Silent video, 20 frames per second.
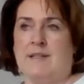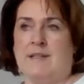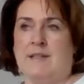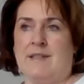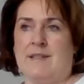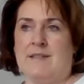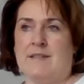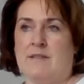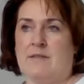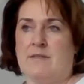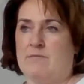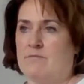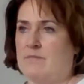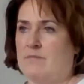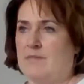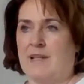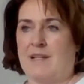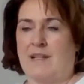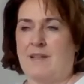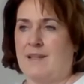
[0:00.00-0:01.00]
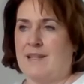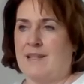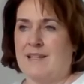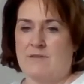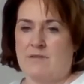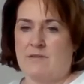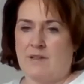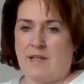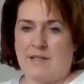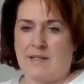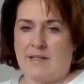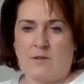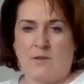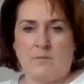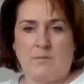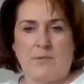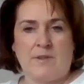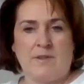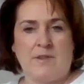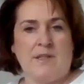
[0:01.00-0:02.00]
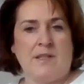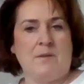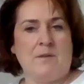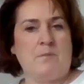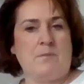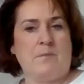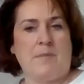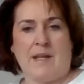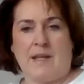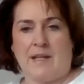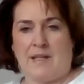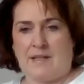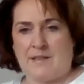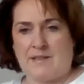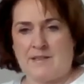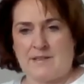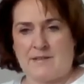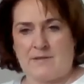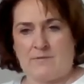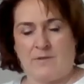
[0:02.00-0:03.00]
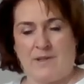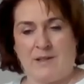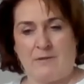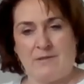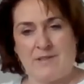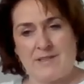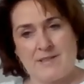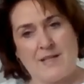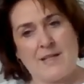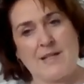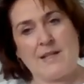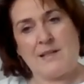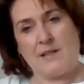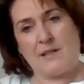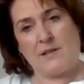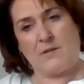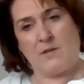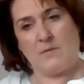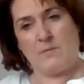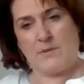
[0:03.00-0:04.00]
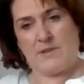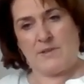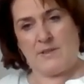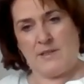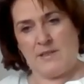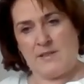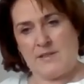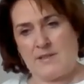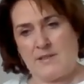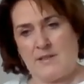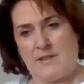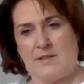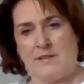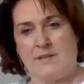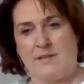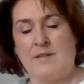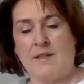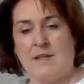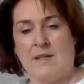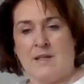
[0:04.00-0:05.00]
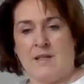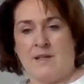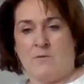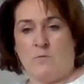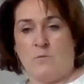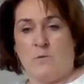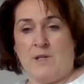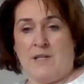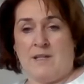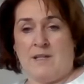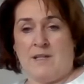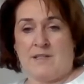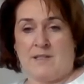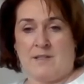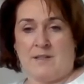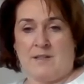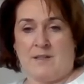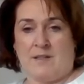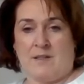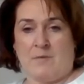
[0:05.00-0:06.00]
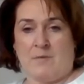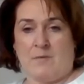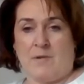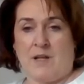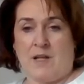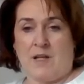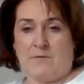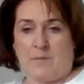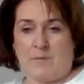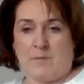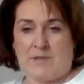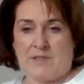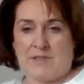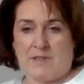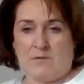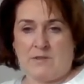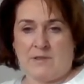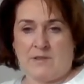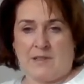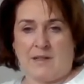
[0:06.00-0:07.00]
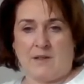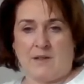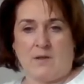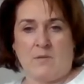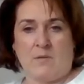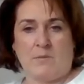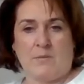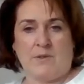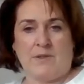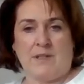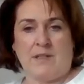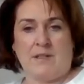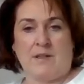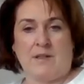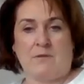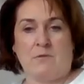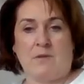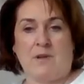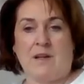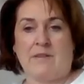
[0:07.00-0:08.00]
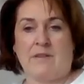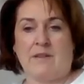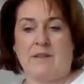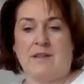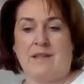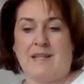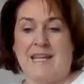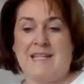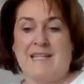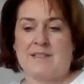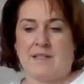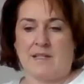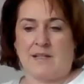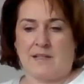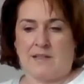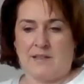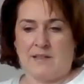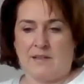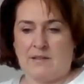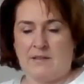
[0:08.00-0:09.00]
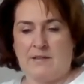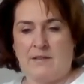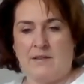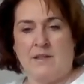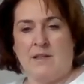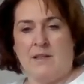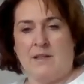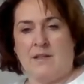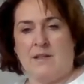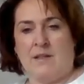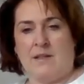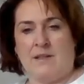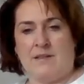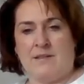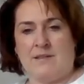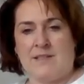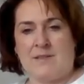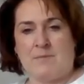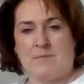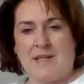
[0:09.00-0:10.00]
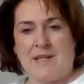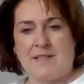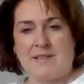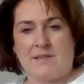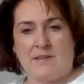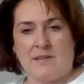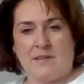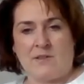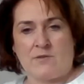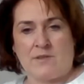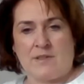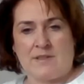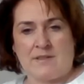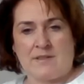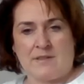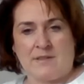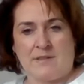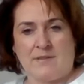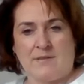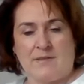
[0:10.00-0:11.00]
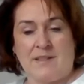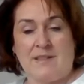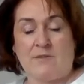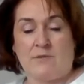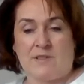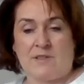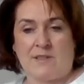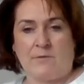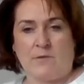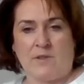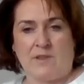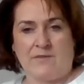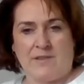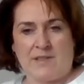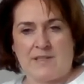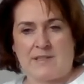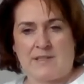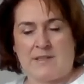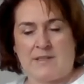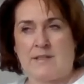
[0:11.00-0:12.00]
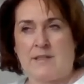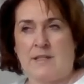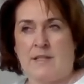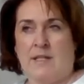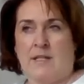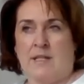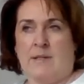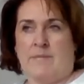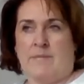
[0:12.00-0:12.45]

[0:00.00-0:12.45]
is like gasoline company, banks, very cyclic companies. And we as a biopharmaceutical company are rather acyclic. And this makes it interesting for investors.